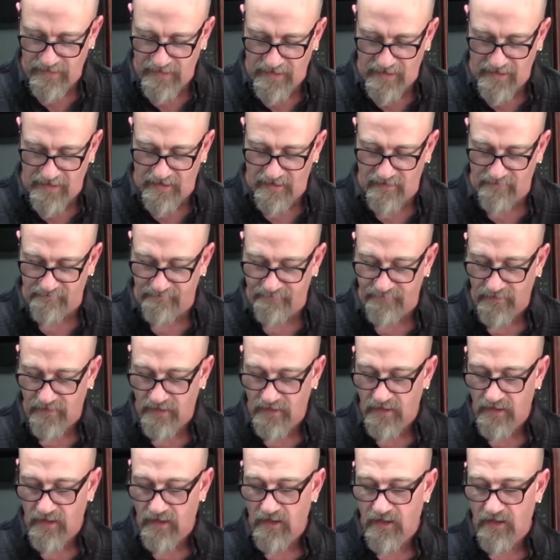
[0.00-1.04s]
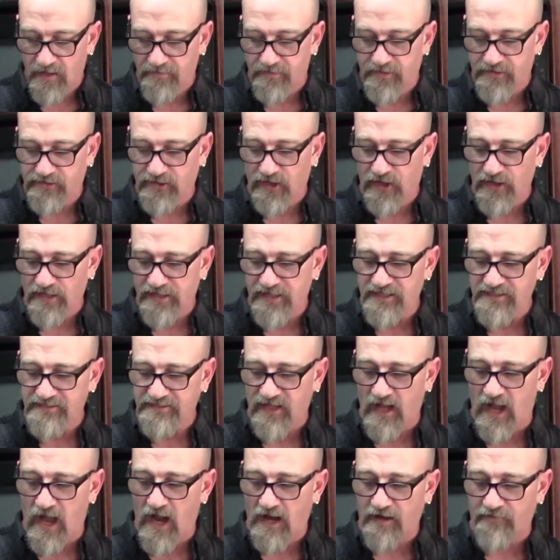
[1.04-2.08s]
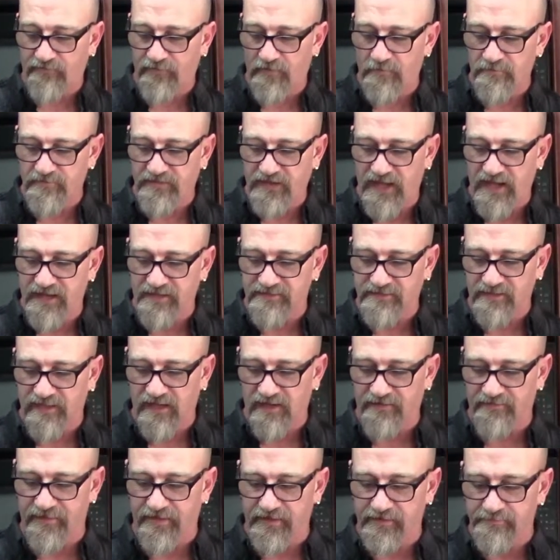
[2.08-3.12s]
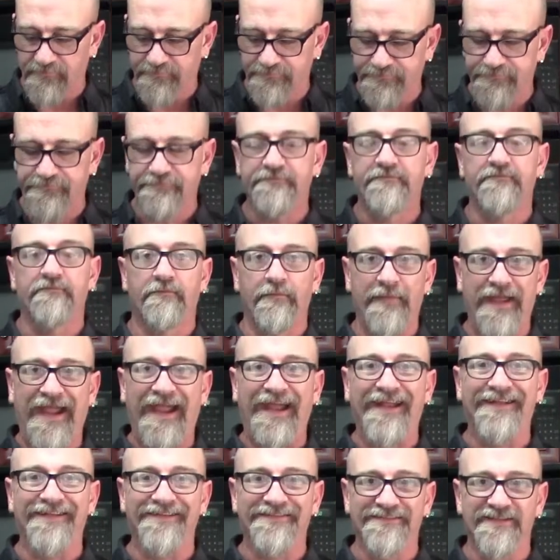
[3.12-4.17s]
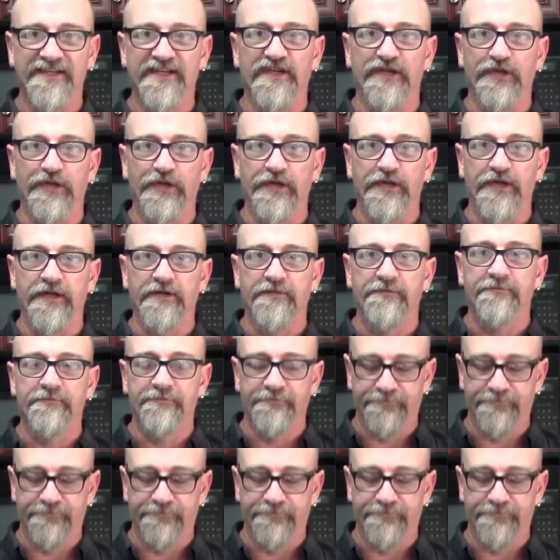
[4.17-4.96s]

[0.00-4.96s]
have the turkey stock from Thanksgiving. Man, is it good.